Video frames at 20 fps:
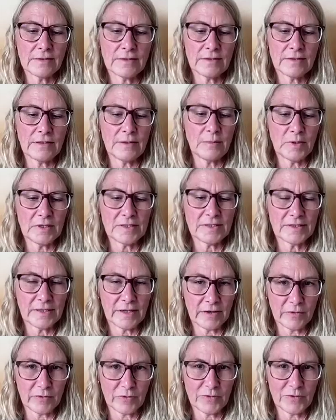see
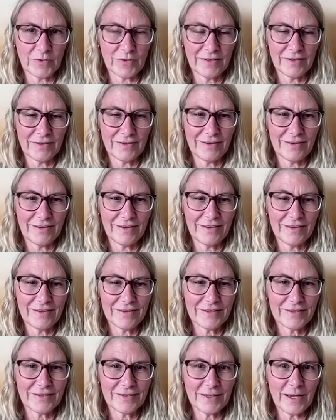myself?
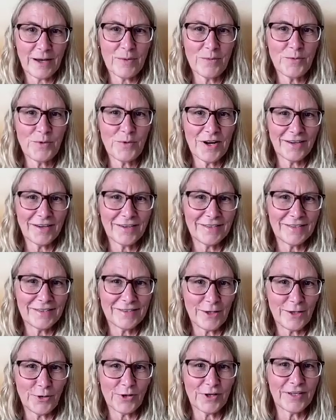Someone
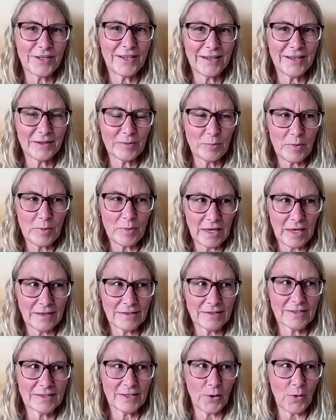is looking at me
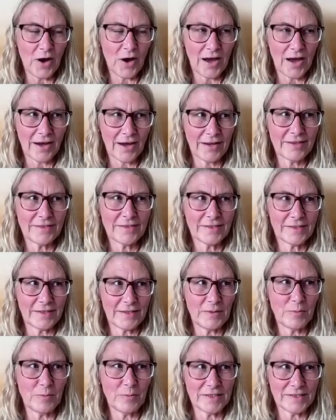so I
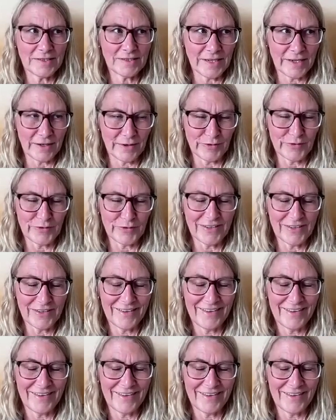see myself. I